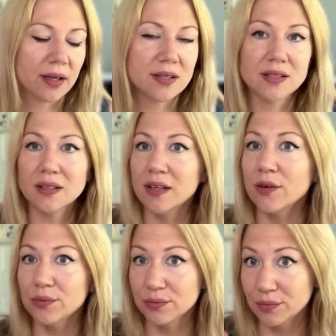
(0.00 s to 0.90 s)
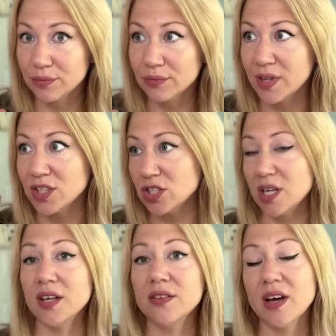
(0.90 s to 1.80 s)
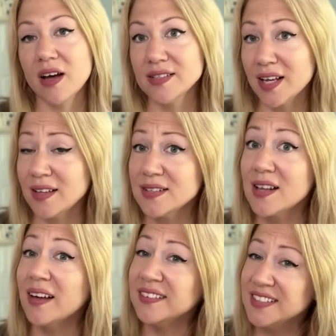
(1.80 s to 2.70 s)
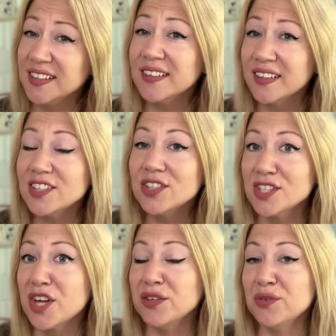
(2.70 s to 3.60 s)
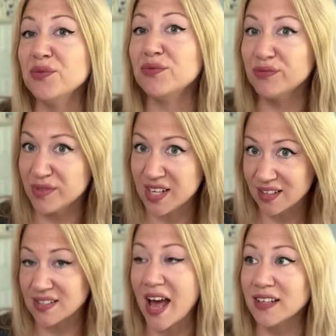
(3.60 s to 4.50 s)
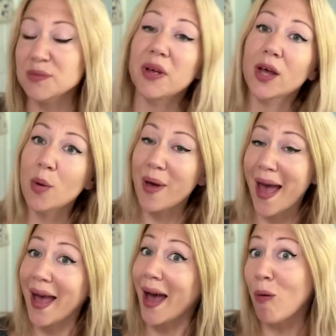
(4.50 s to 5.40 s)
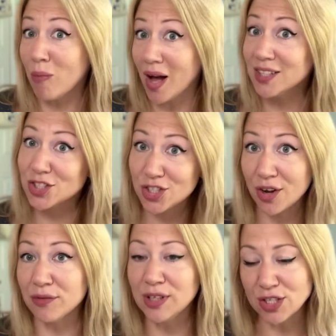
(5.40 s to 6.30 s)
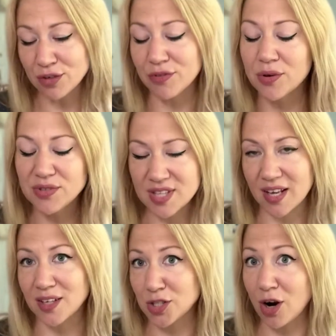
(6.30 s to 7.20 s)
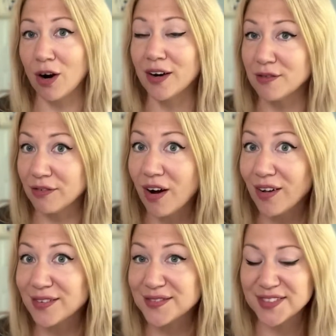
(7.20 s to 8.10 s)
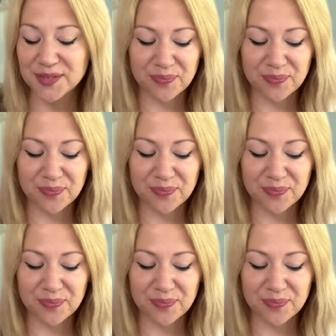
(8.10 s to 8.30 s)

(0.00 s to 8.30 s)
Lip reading: Is it, it should tell you the contents. Ideally, it should tell you the exact makeup, how much of each of those things are involved.